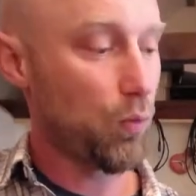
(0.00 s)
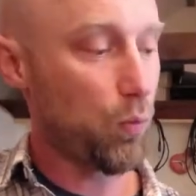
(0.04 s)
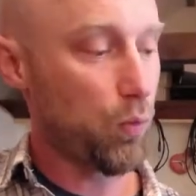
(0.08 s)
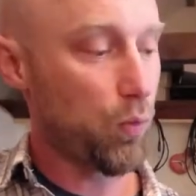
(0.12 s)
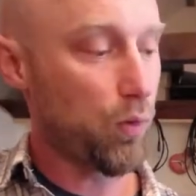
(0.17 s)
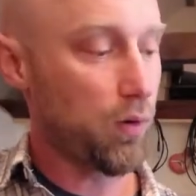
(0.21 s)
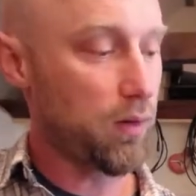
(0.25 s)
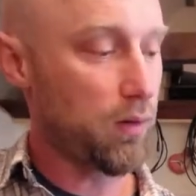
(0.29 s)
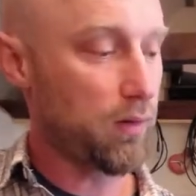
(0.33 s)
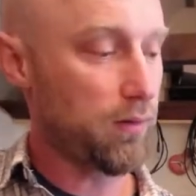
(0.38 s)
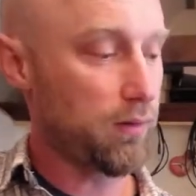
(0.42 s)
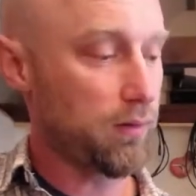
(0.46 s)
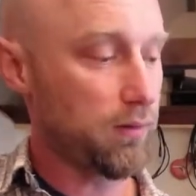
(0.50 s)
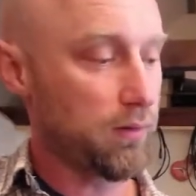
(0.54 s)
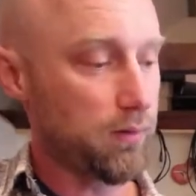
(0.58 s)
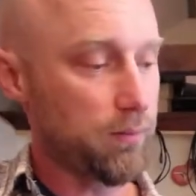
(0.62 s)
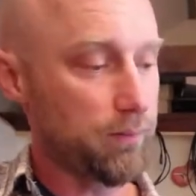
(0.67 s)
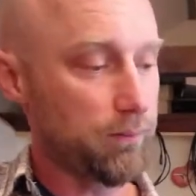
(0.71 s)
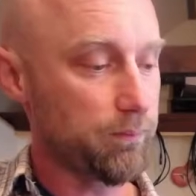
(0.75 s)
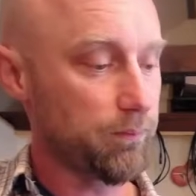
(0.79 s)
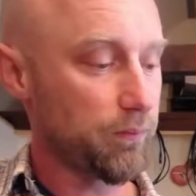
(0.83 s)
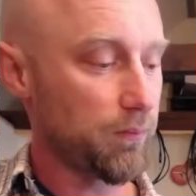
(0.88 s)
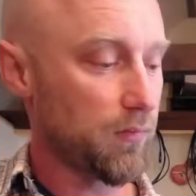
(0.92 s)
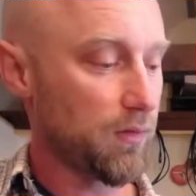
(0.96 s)
1,
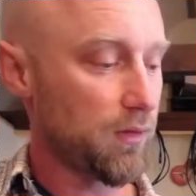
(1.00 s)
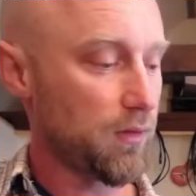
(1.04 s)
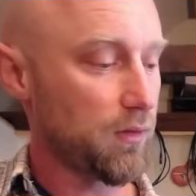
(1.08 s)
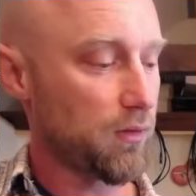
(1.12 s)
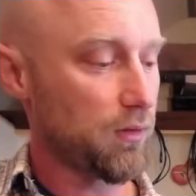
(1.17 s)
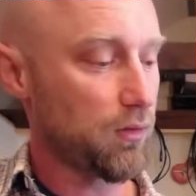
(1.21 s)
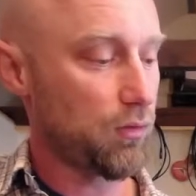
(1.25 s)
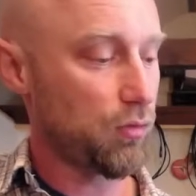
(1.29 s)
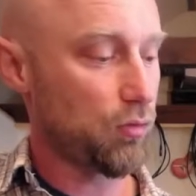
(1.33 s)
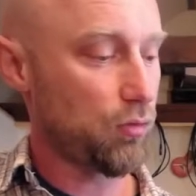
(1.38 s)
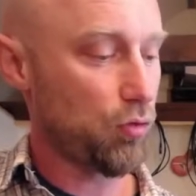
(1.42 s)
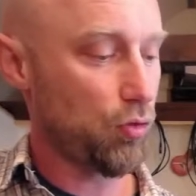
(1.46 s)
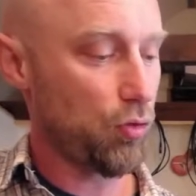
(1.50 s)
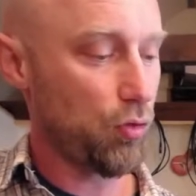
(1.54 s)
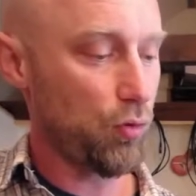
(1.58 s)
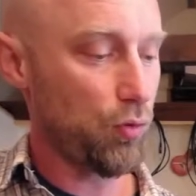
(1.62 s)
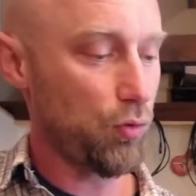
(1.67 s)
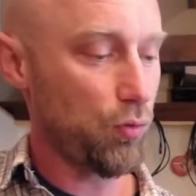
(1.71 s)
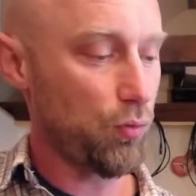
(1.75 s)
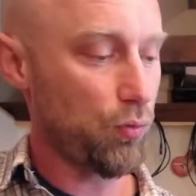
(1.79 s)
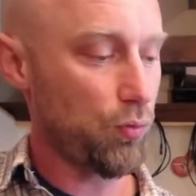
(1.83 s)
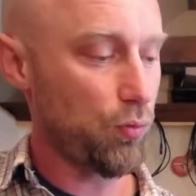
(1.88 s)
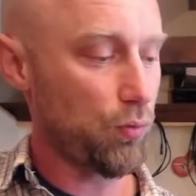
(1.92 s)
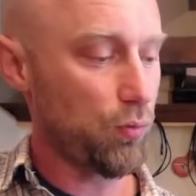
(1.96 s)

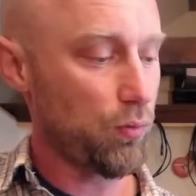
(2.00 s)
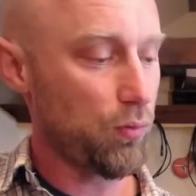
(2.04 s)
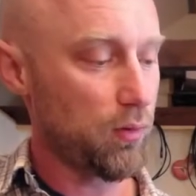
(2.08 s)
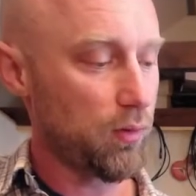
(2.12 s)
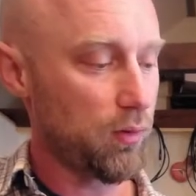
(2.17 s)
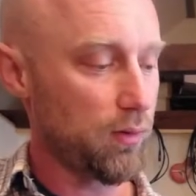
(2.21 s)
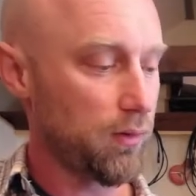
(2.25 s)
2,